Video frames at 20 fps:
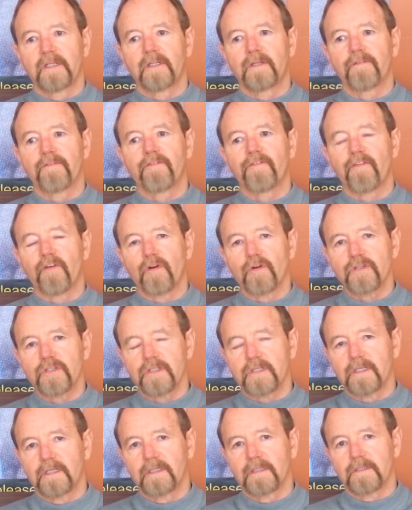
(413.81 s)
The
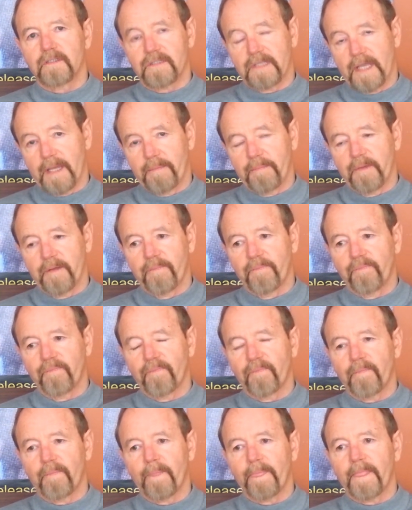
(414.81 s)
first step
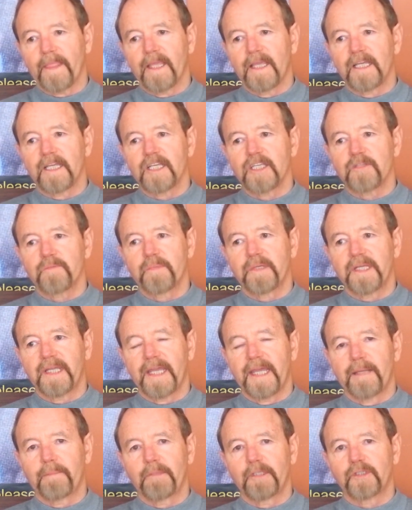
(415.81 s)
is being
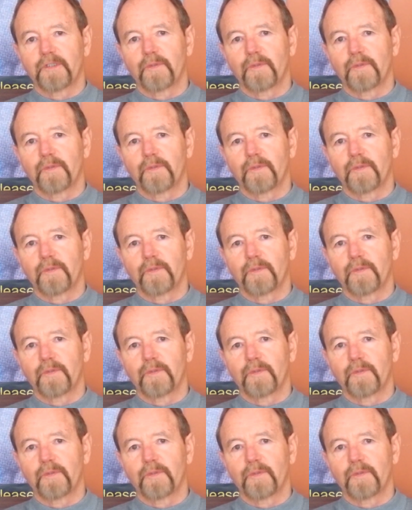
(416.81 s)
able